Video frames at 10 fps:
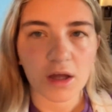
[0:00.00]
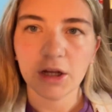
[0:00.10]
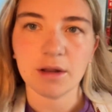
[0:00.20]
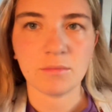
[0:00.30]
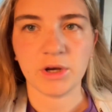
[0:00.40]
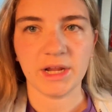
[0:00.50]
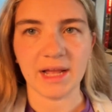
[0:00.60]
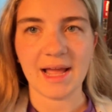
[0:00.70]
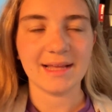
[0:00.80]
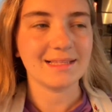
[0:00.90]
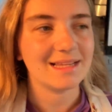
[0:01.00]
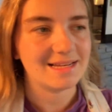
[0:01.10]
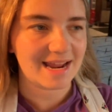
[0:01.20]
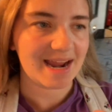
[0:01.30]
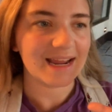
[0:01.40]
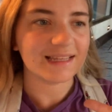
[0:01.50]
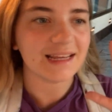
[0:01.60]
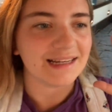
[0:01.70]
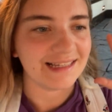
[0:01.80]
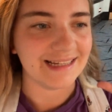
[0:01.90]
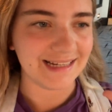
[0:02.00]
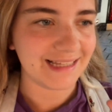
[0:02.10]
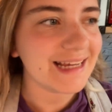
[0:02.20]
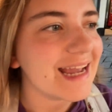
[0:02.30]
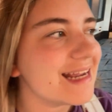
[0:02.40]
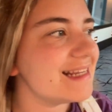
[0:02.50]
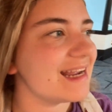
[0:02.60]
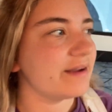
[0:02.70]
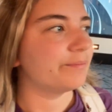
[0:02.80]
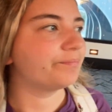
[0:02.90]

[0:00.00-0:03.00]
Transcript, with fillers: Good morning guys, today is a DCA day.